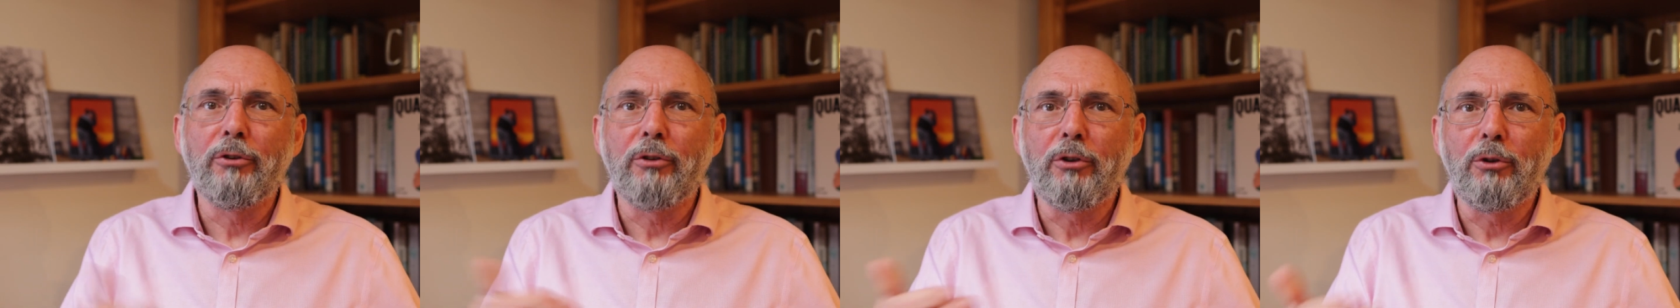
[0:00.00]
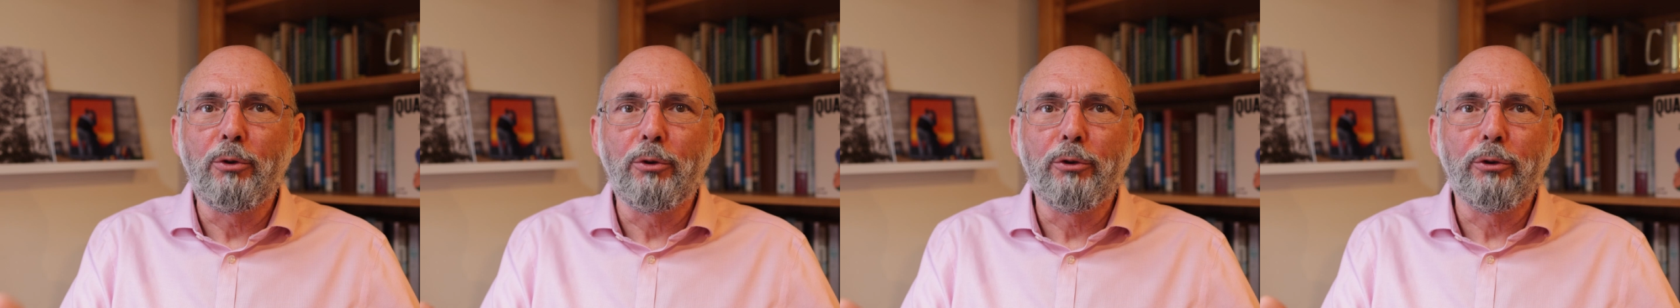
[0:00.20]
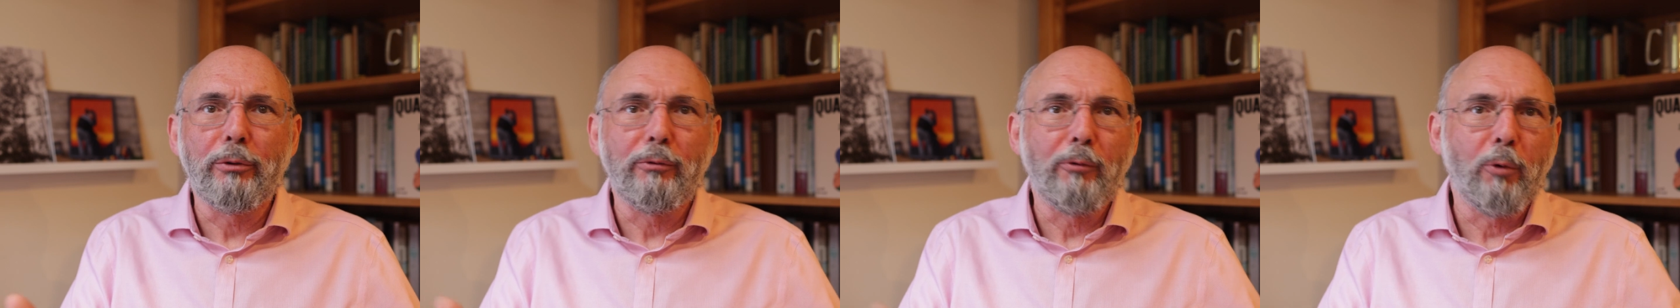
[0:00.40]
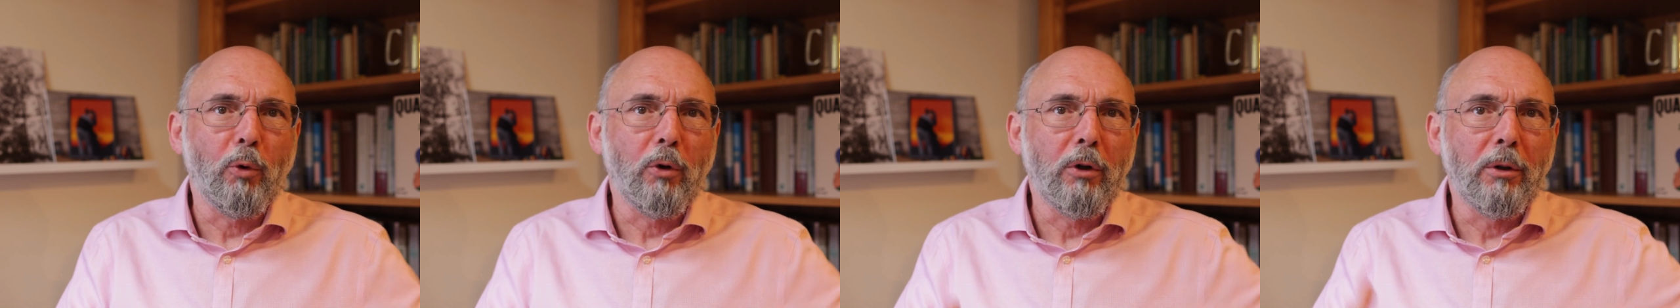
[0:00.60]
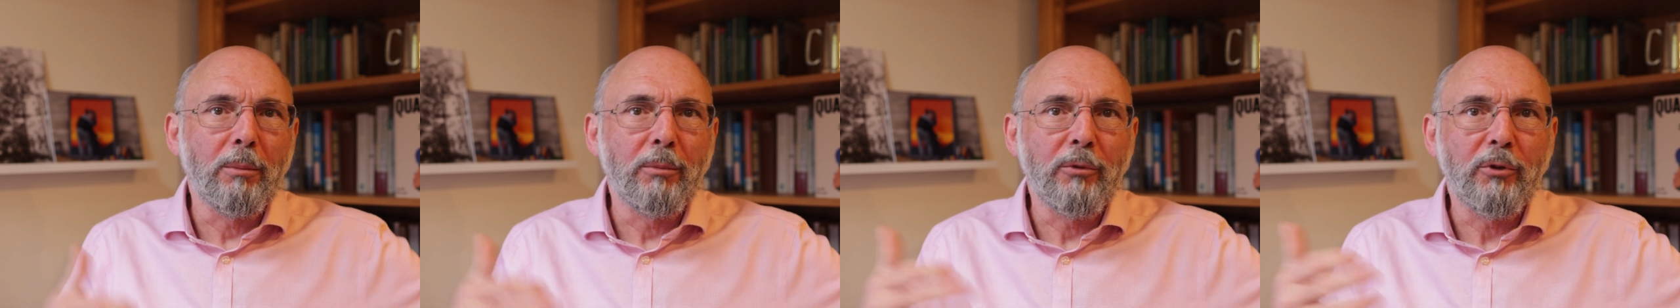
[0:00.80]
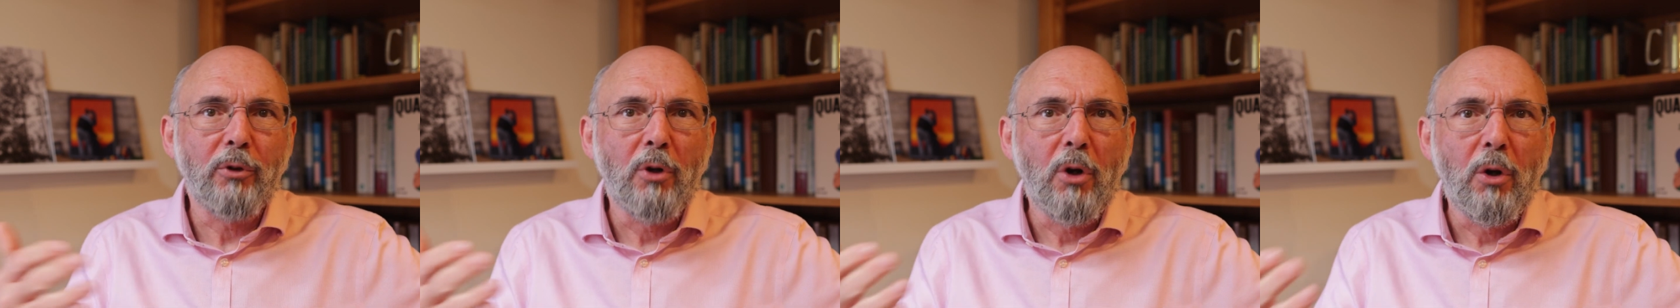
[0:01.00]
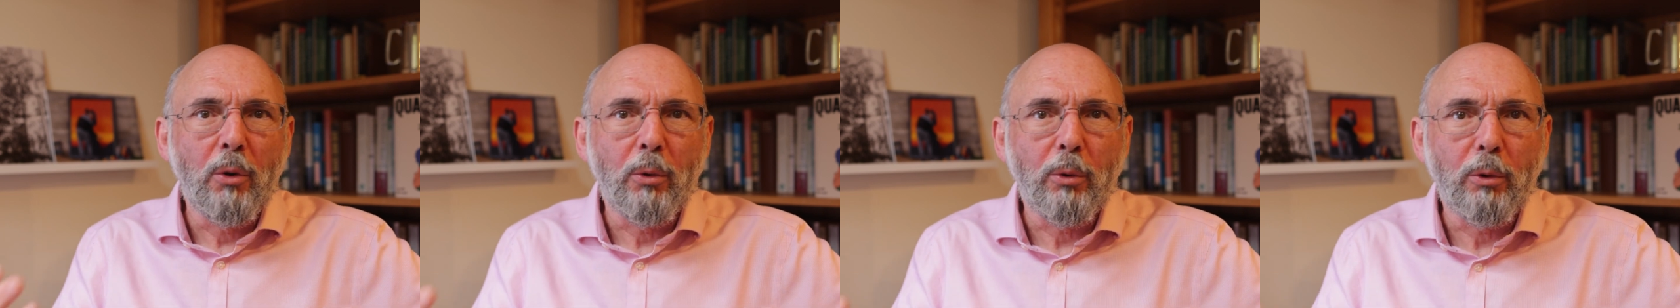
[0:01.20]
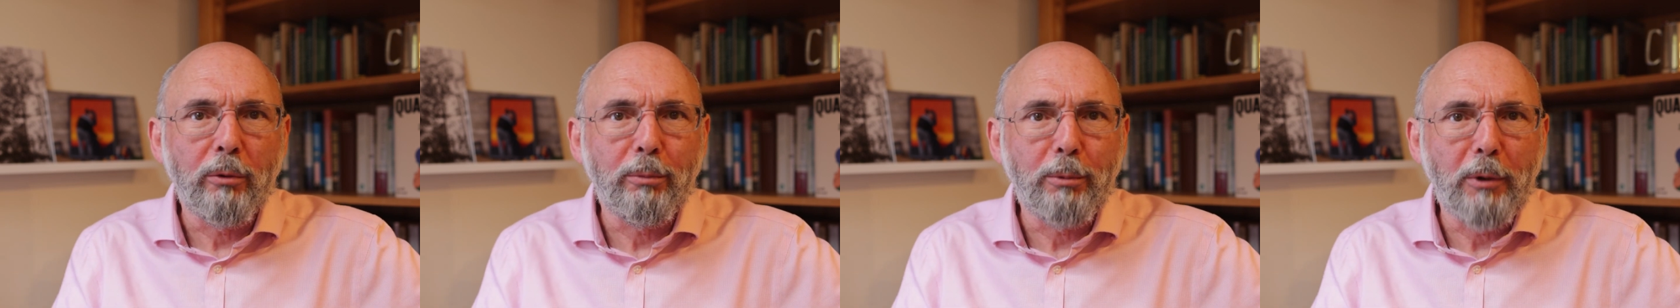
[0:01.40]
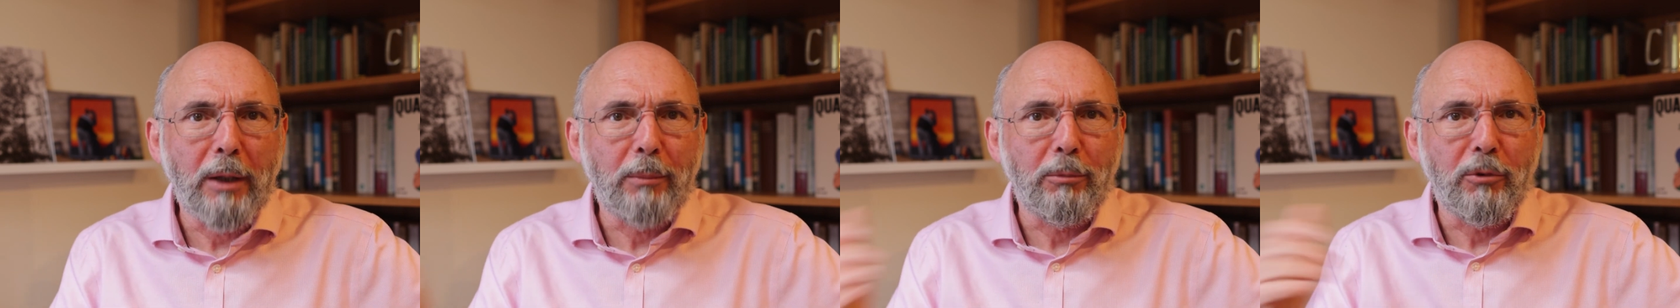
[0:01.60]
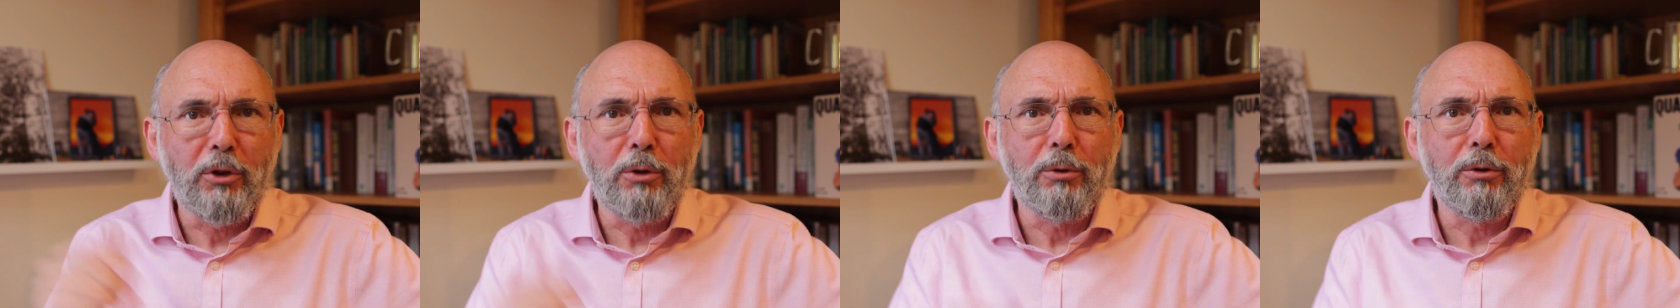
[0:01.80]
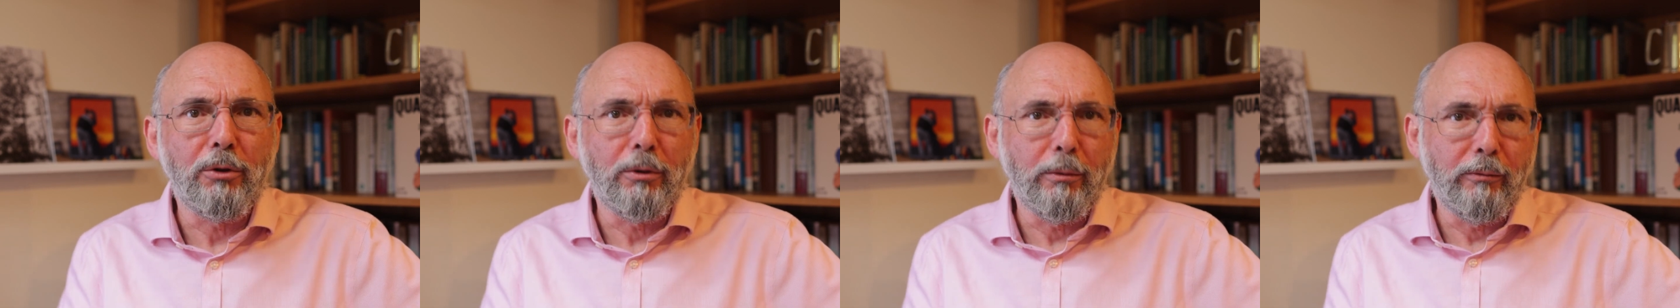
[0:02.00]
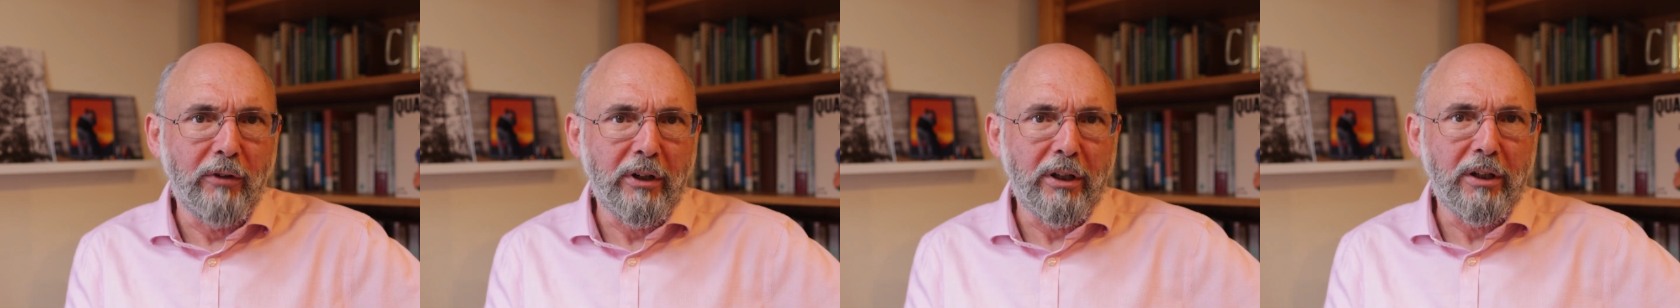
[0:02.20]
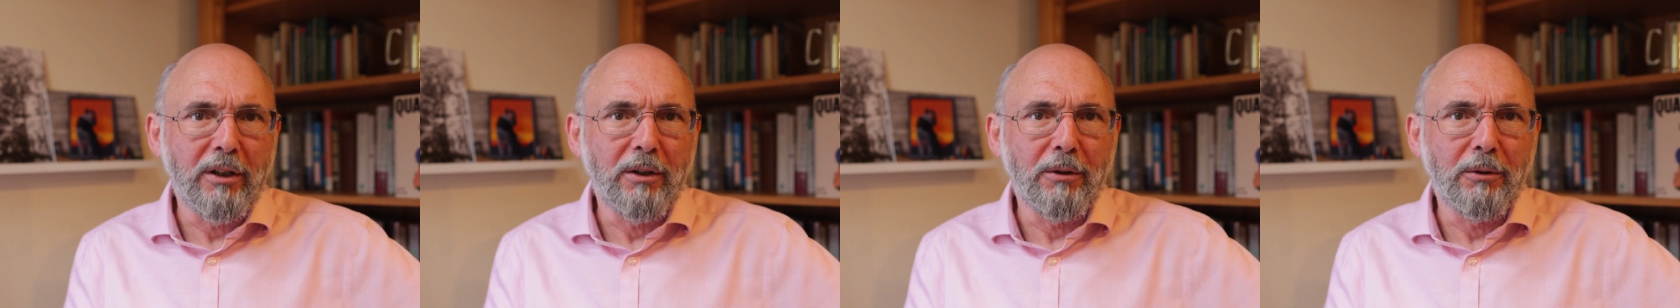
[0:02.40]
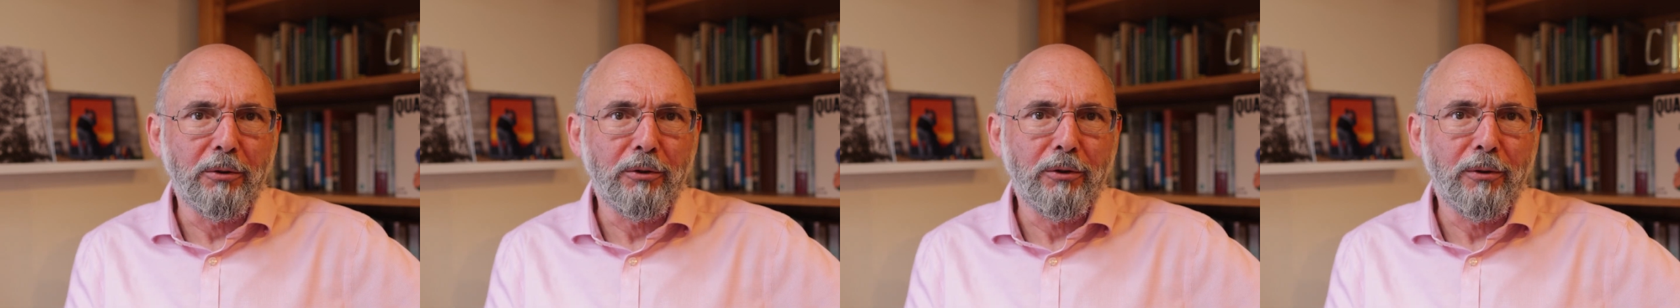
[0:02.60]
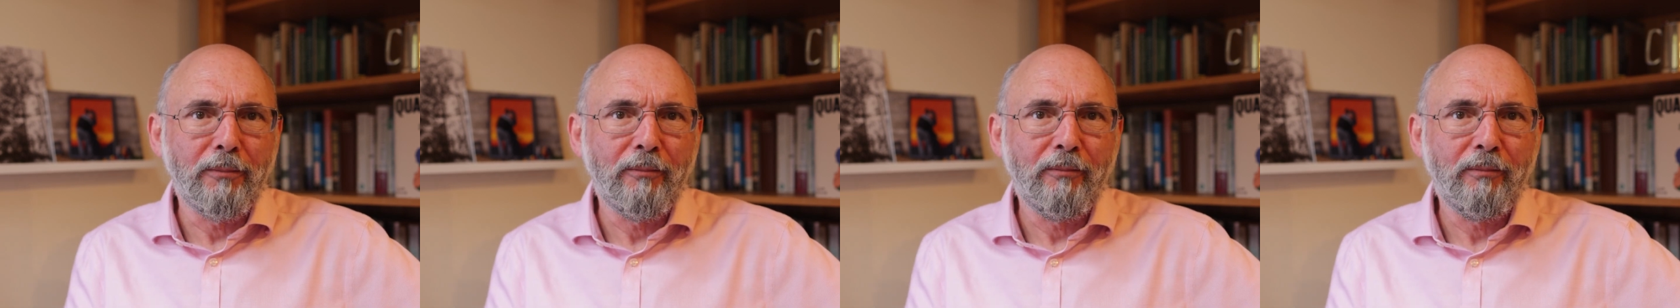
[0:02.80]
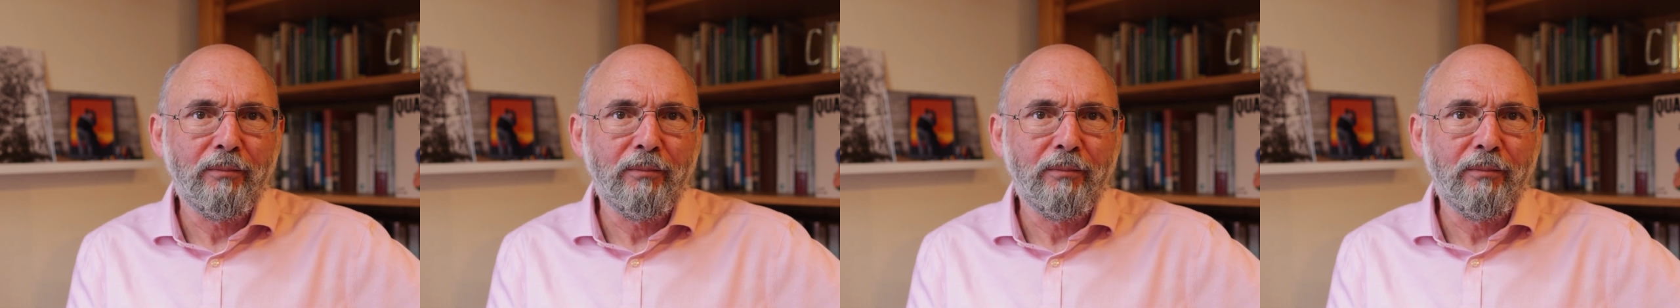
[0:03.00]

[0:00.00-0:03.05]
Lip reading: user forums, or perhaps YouTube videos.